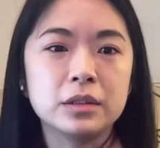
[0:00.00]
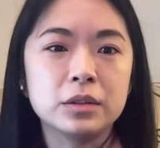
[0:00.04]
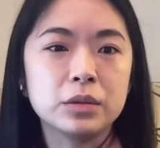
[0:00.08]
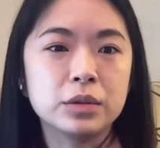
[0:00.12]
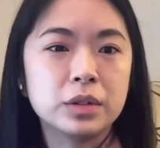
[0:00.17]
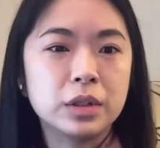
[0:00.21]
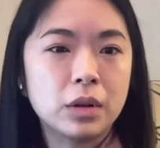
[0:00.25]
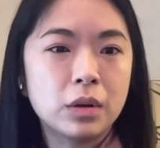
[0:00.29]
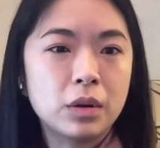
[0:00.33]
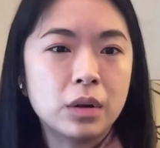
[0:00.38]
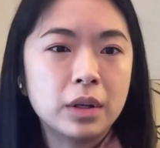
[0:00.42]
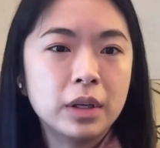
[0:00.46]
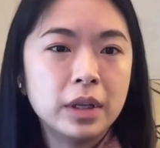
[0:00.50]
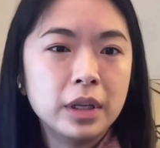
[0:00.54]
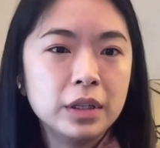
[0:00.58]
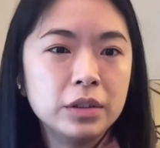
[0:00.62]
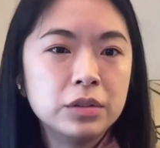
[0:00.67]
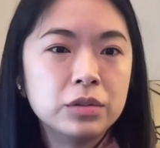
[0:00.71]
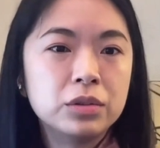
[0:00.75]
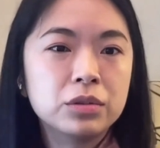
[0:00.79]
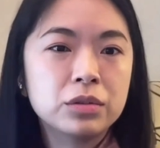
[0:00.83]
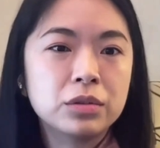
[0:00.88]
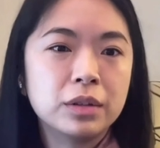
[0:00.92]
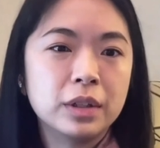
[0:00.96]
so they're already
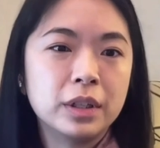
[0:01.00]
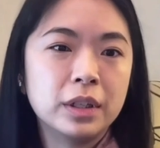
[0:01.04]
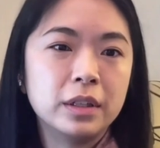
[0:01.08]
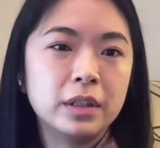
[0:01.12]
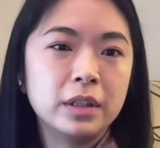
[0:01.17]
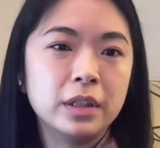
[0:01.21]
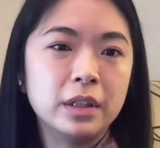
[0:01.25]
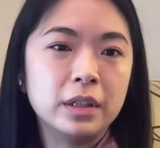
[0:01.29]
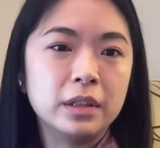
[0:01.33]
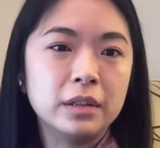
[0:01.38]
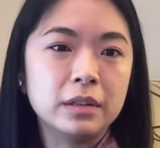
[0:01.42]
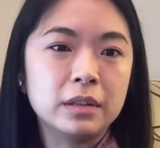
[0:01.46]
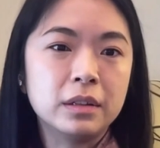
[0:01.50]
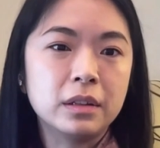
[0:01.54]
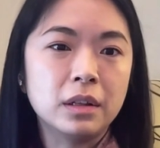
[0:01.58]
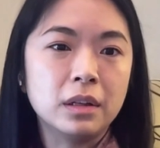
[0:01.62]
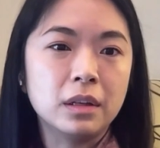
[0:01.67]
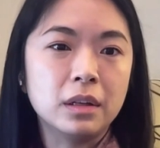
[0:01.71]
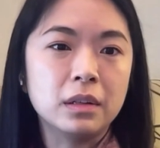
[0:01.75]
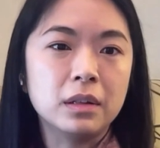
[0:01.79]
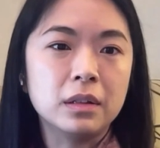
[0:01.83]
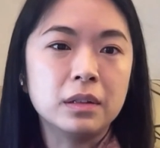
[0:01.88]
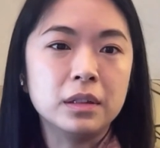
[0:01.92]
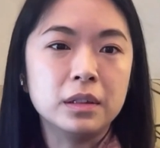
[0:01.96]
enjoying
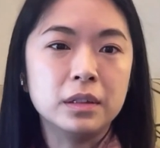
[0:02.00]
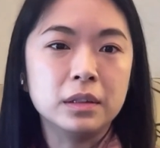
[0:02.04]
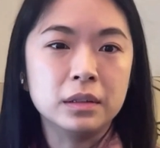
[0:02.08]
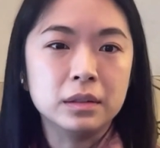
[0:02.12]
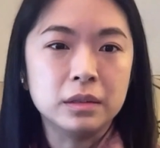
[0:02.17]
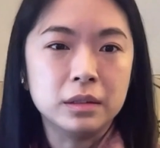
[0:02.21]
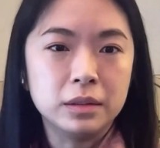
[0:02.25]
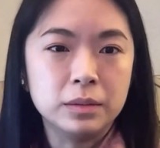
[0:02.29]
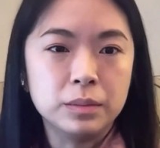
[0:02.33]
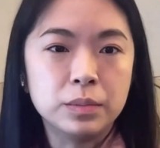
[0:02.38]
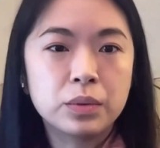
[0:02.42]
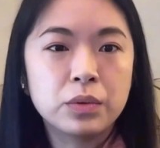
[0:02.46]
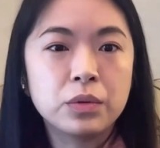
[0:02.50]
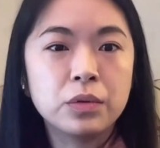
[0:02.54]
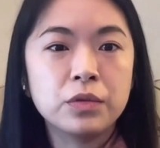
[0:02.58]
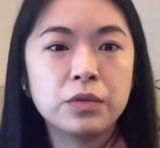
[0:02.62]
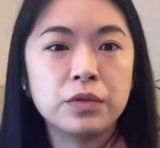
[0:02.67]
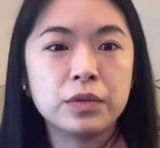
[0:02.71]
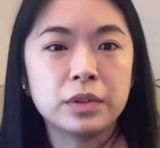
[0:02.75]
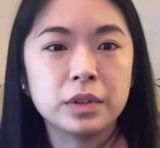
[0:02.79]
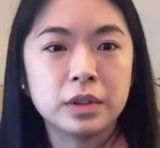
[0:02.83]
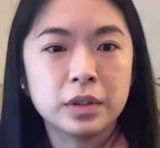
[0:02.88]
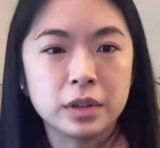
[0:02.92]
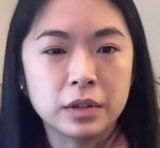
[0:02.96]
the
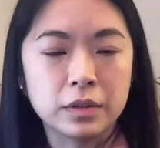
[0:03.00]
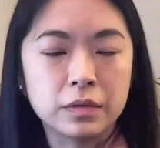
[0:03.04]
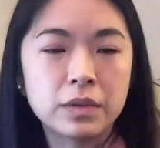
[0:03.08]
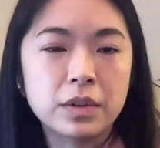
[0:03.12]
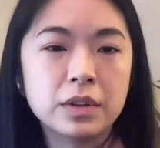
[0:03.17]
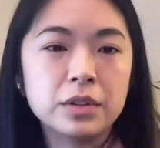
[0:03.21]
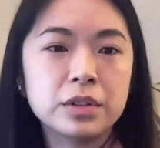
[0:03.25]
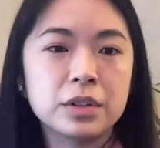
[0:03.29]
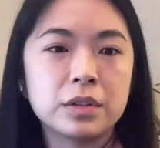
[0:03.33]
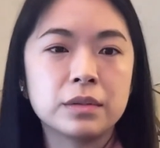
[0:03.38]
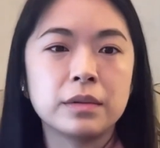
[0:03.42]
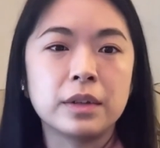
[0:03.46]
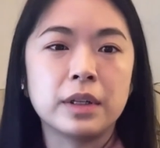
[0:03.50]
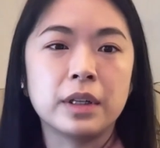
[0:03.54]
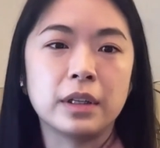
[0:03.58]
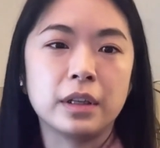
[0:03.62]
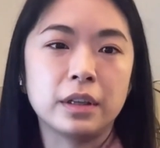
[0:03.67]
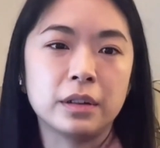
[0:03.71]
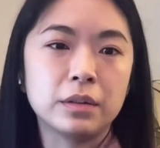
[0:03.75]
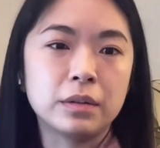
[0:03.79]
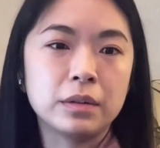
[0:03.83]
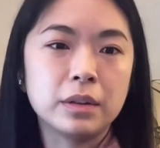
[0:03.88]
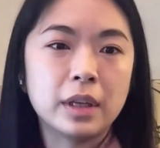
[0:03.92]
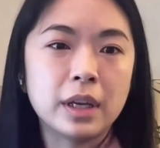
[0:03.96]
improve the conversion rate
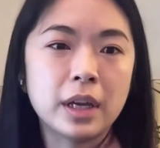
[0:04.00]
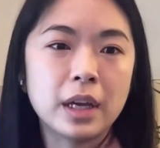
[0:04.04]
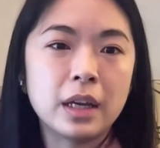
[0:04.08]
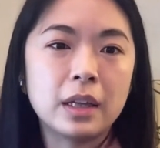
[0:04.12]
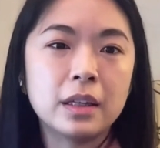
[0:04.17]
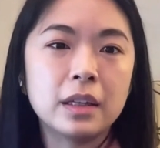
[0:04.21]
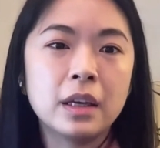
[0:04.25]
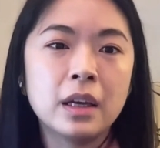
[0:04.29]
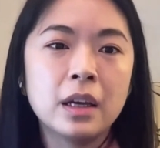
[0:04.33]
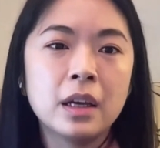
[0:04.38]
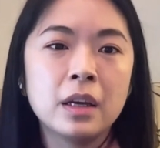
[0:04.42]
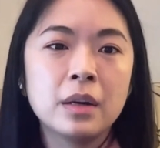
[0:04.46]
and all that.